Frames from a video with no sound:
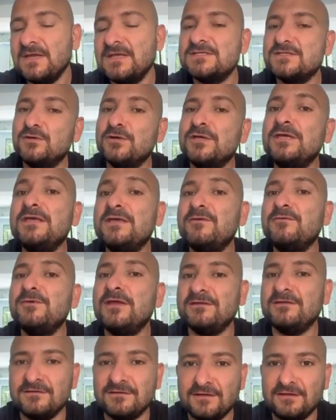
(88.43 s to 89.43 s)
So he
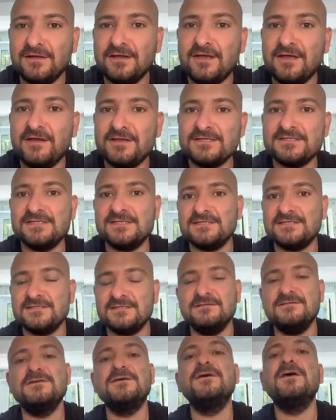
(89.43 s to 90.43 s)
created an AI
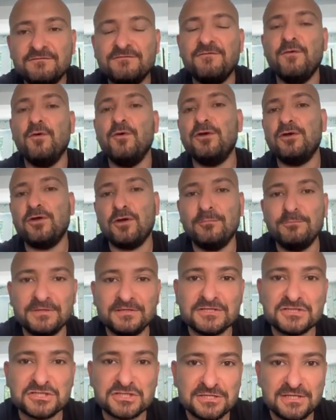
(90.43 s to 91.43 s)
assistant for
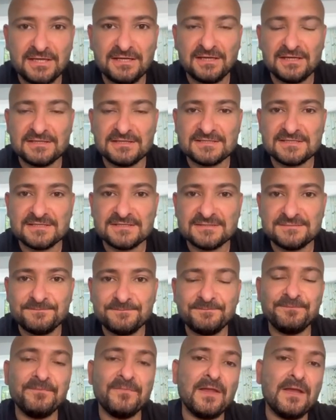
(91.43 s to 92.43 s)
competition analysis.
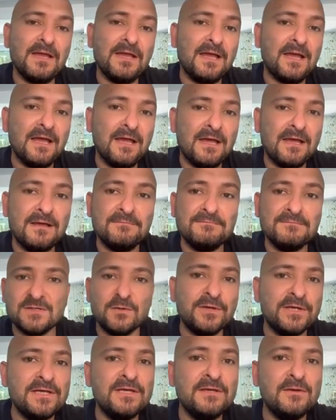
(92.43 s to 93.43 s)

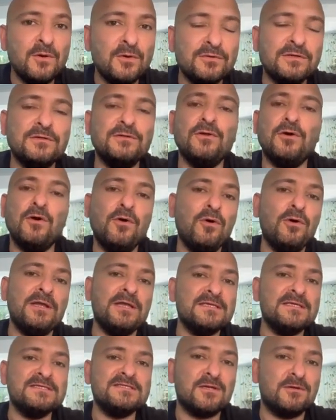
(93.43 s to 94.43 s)
So he loaded all
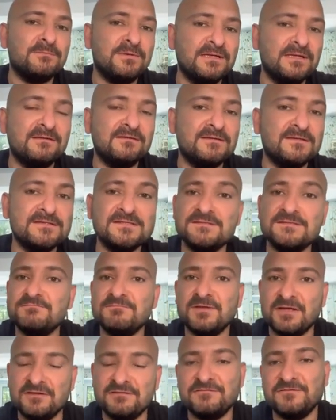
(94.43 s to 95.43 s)
his competitors'
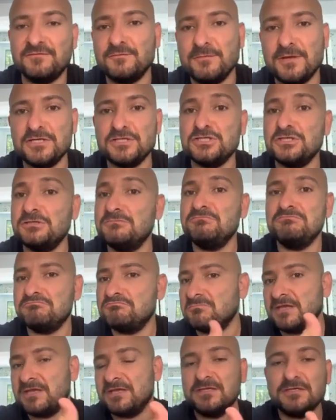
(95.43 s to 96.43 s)
information.
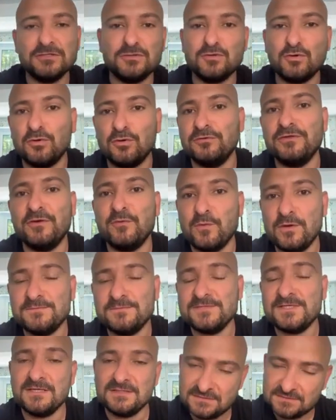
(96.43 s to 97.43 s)
He crawled their
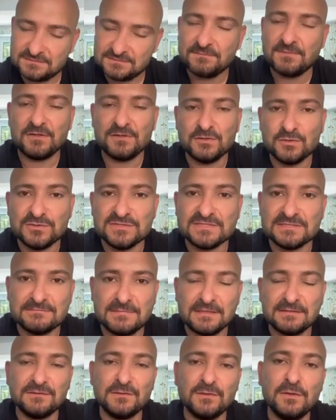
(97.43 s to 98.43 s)
websites using
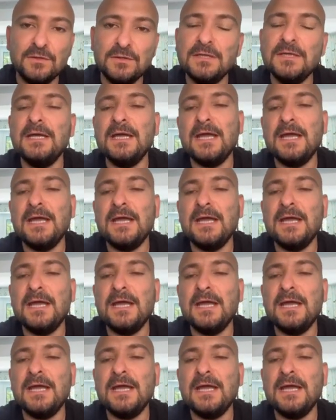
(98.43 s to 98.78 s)
Mando